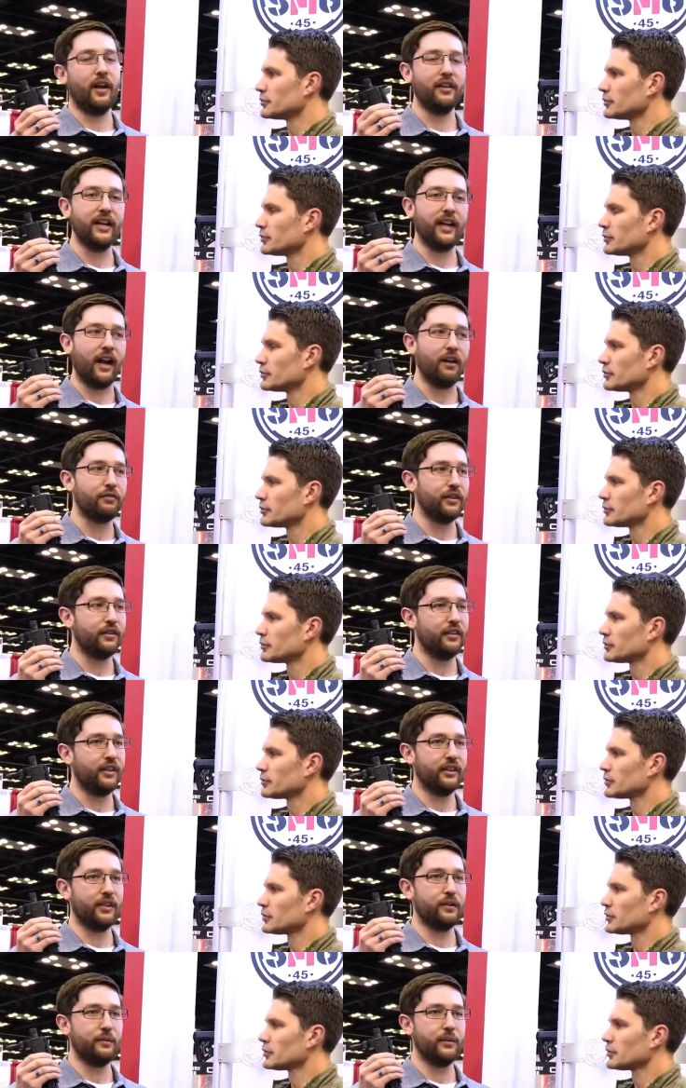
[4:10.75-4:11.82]
Speaker 1: like
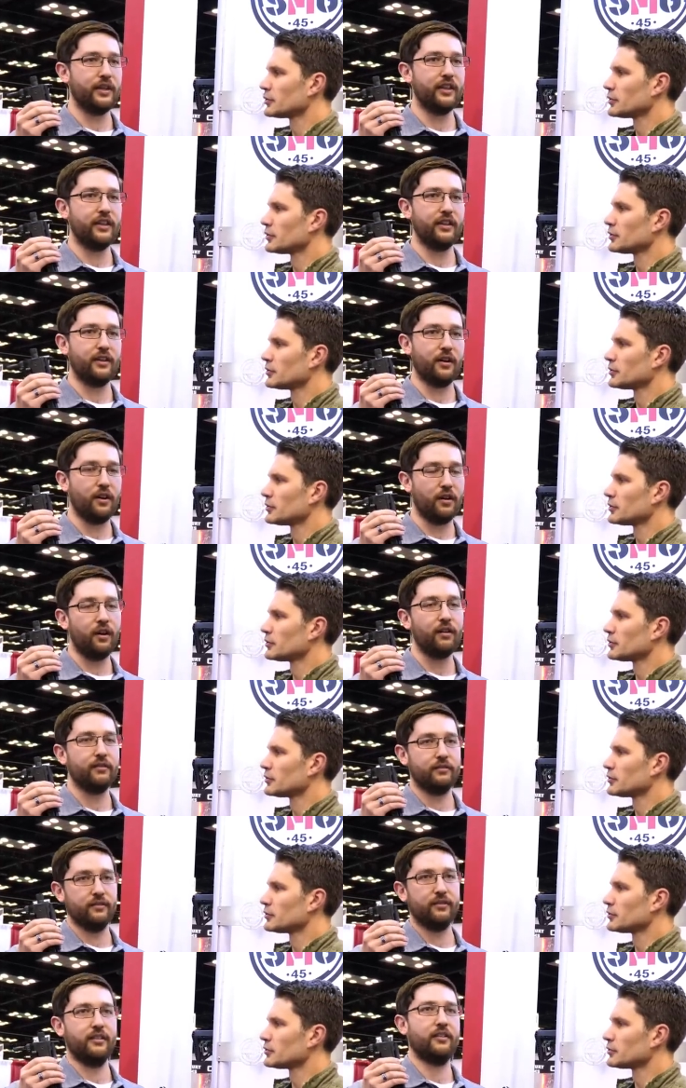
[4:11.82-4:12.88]
everything that we,
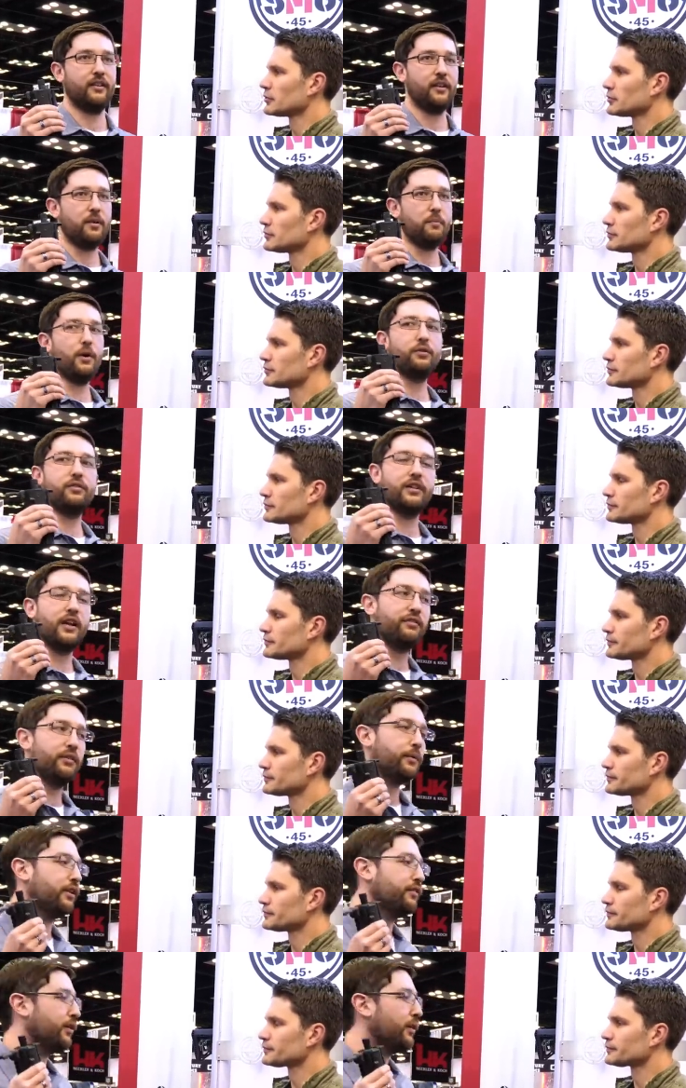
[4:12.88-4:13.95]
most every
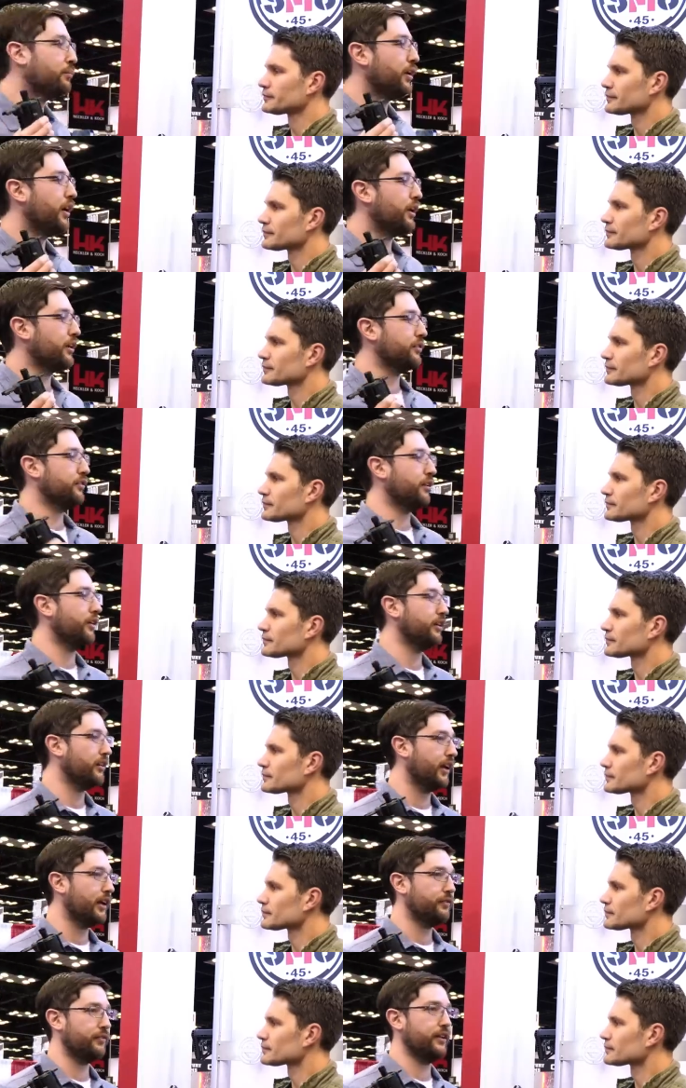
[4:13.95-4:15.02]
one of our products started
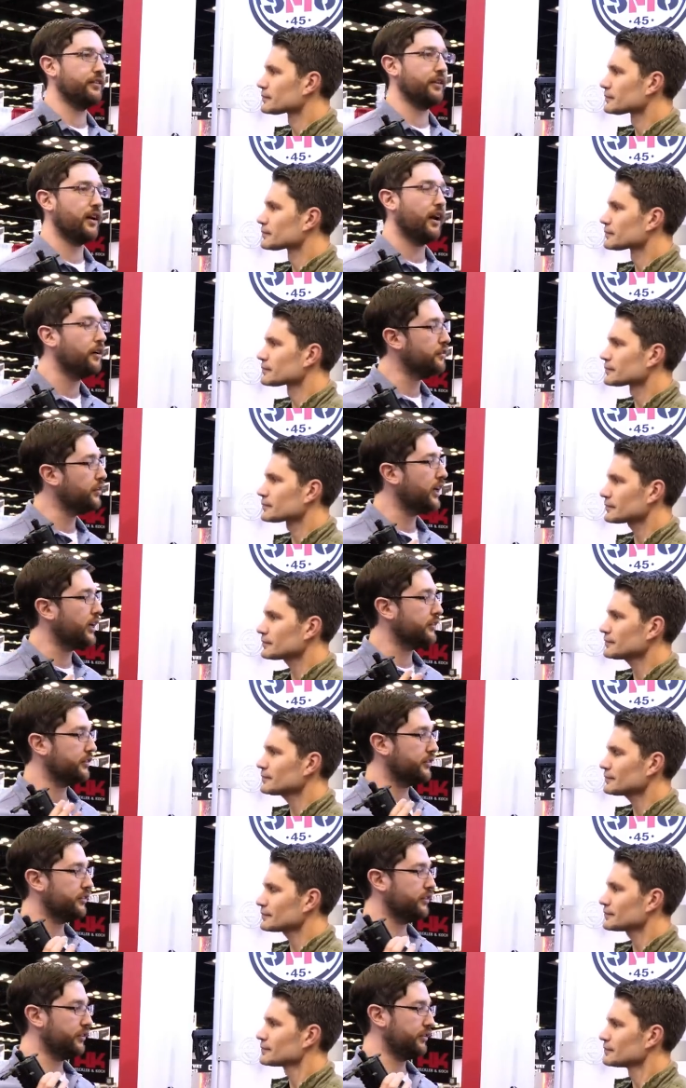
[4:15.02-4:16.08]
life as a contract
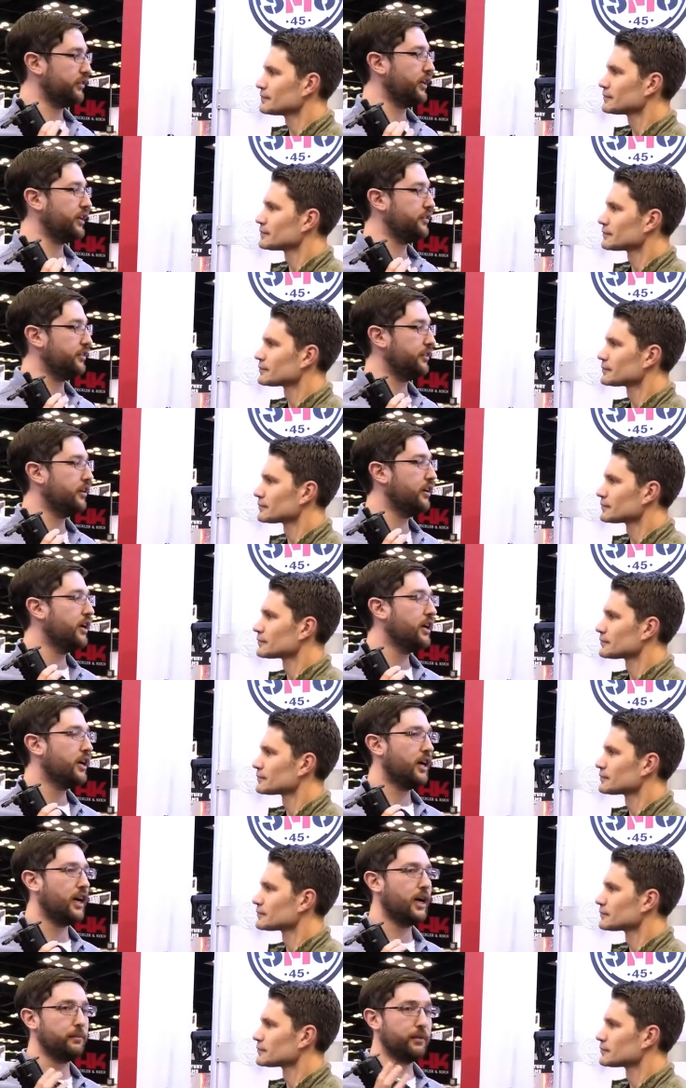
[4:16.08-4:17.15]
solicitation.
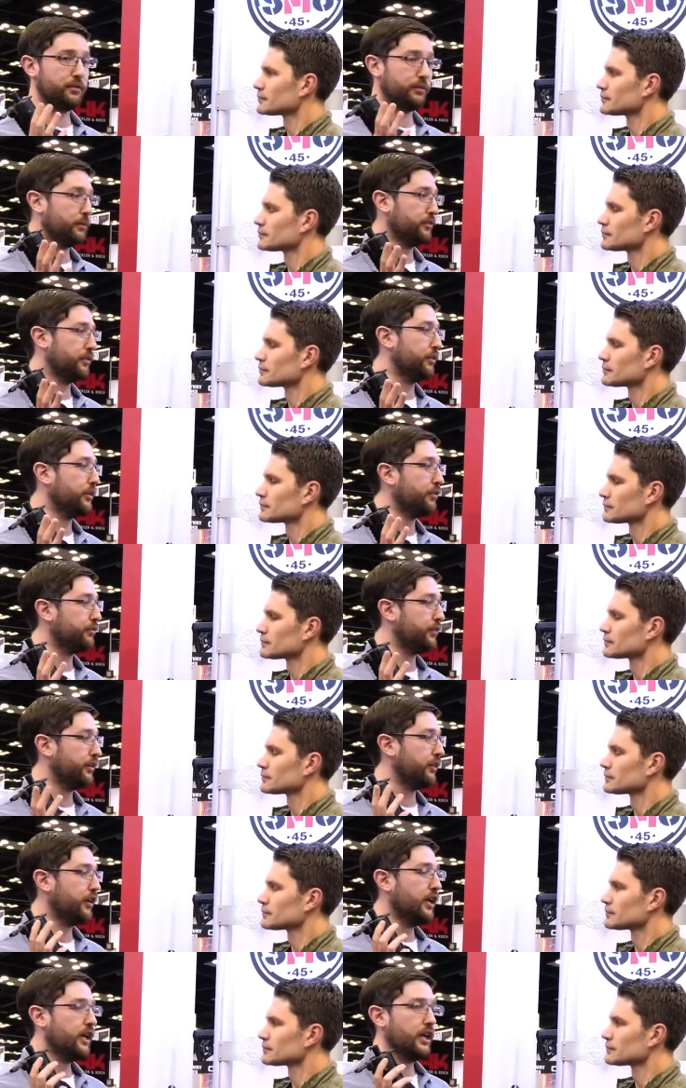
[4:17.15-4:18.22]
Um, this one was no
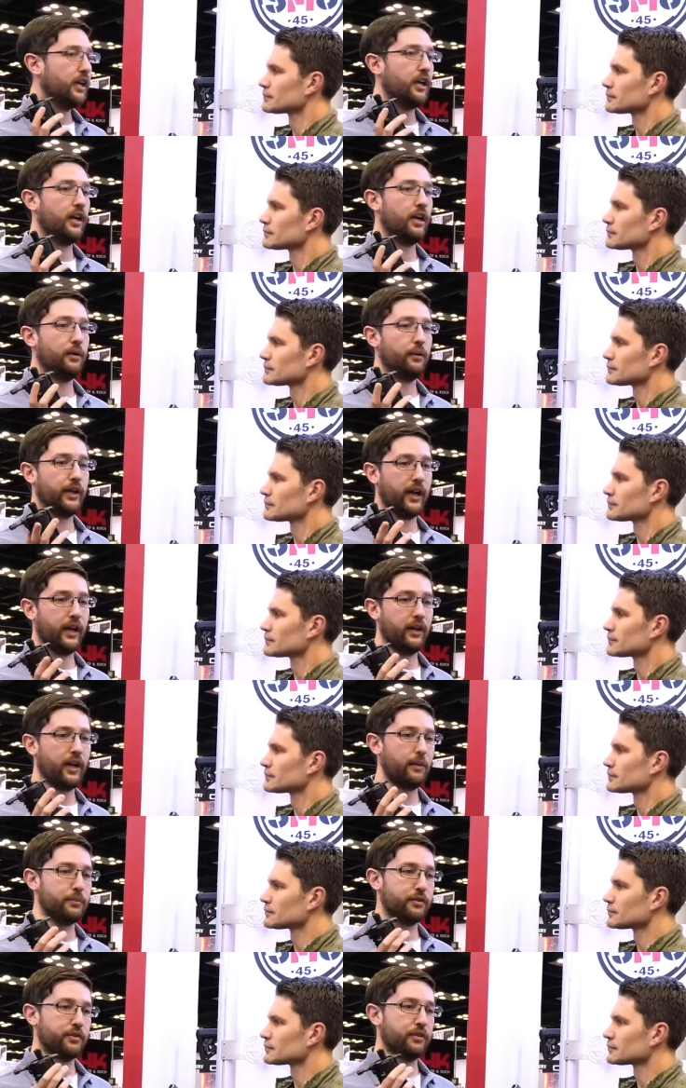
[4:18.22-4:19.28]
different. Uh, we had an
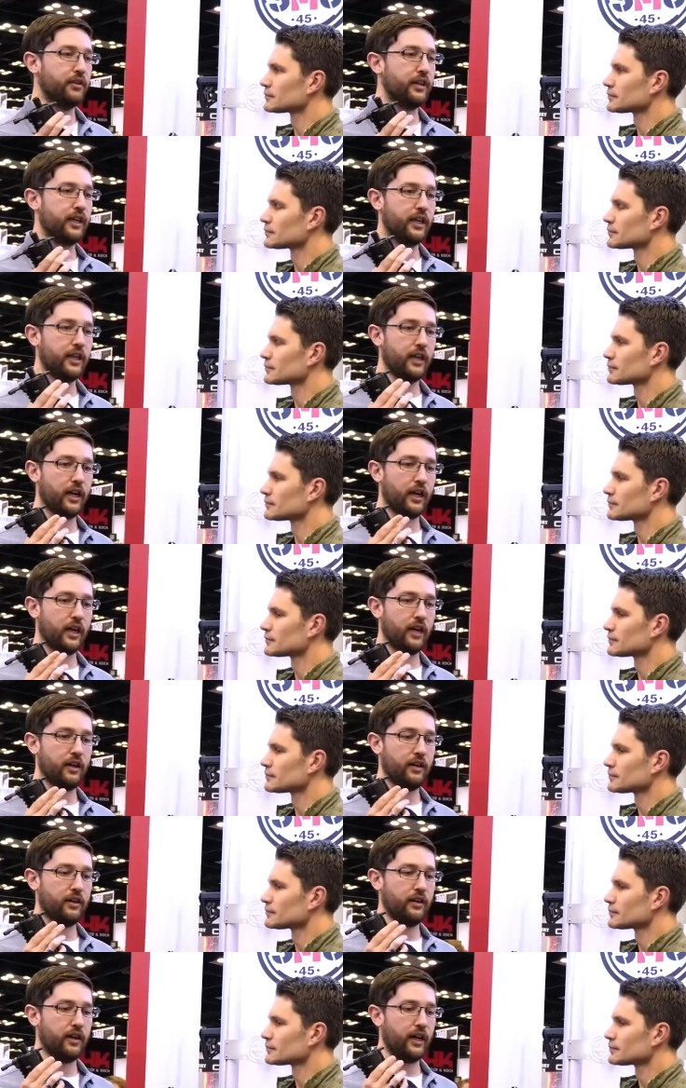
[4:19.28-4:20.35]
opportunity,
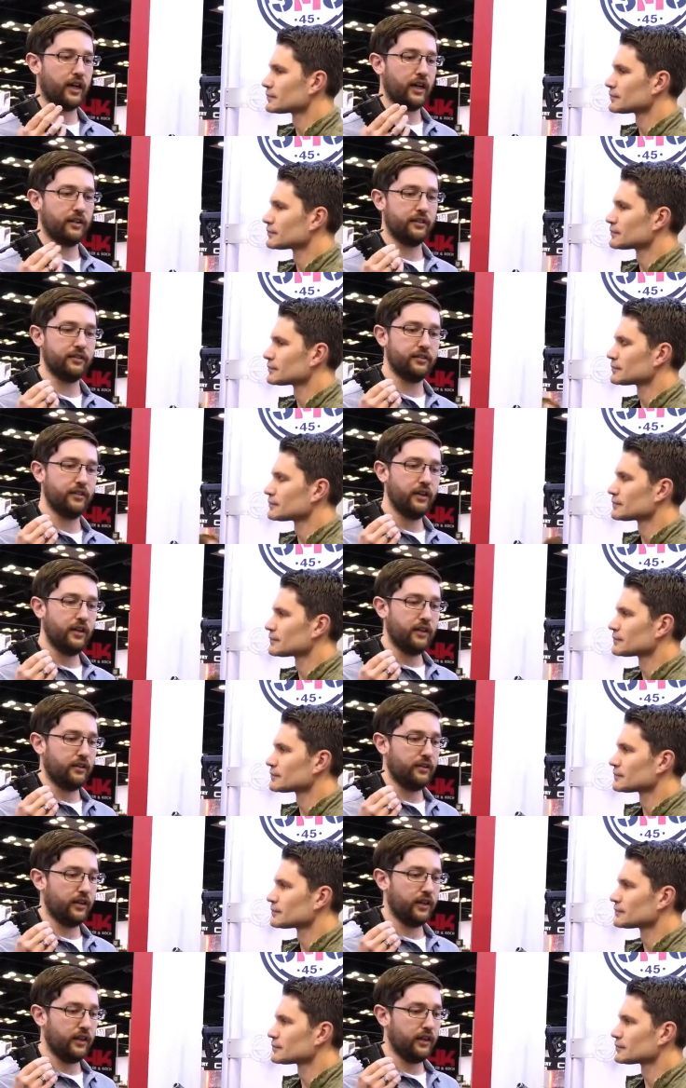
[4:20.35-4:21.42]
uh, and
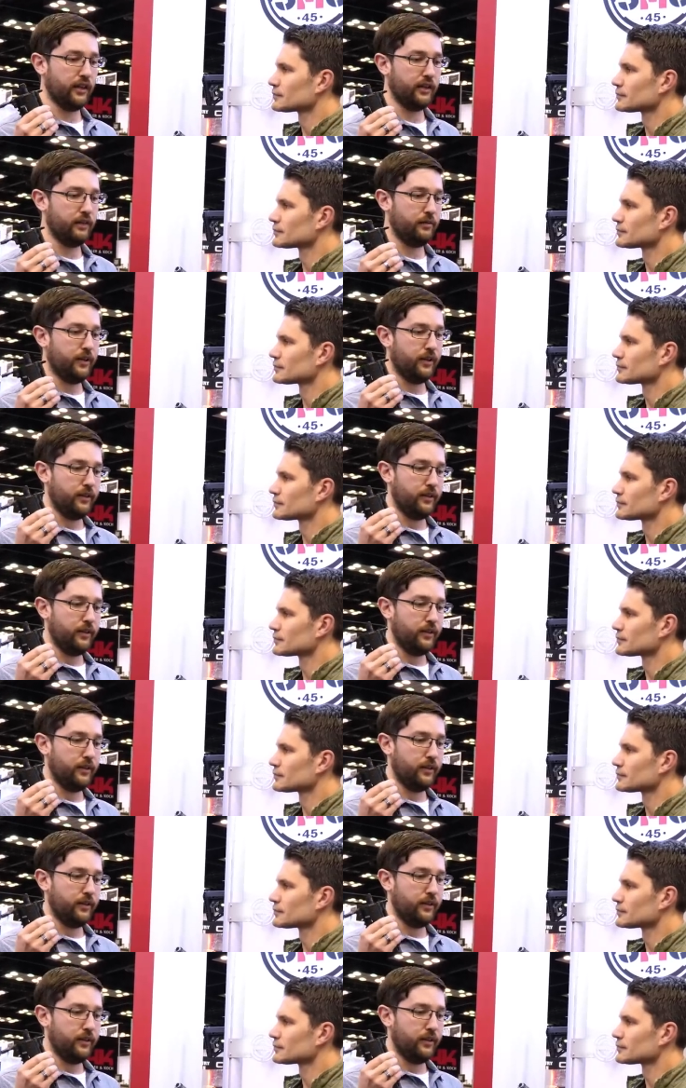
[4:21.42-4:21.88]
the,